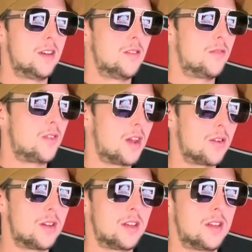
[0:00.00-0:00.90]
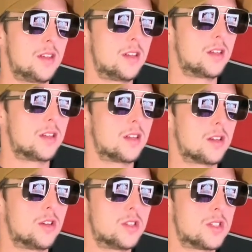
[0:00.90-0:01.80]
very
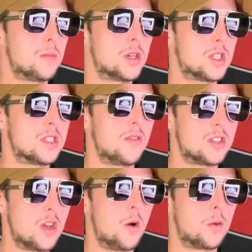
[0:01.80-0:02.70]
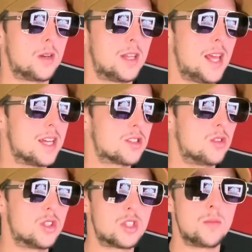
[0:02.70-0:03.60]
good submissions of his own. He has
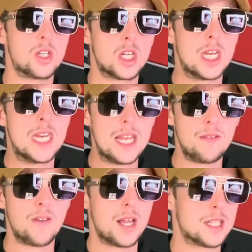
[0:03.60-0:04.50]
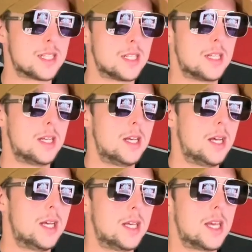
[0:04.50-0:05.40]
good submission defense.
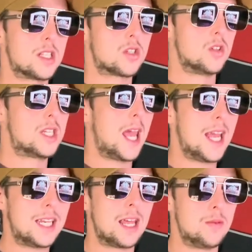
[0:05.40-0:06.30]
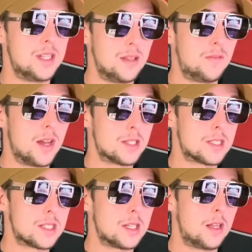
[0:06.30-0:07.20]
He has good takedown
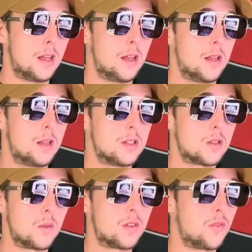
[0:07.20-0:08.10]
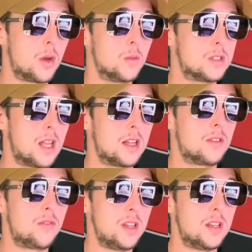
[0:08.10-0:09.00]
defense. So this fight will stay on the
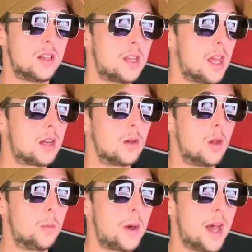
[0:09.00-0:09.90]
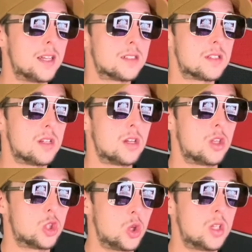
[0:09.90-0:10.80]
feet. Diego Lopes
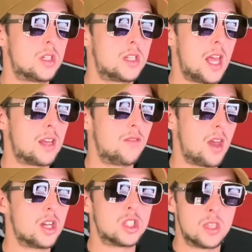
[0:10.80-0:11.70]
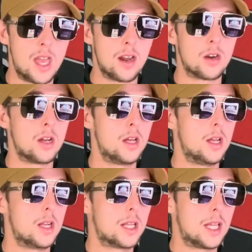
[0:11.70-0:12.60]
should take advantage there,
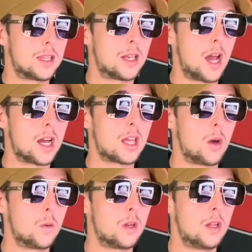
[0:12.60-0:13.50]
get the knockout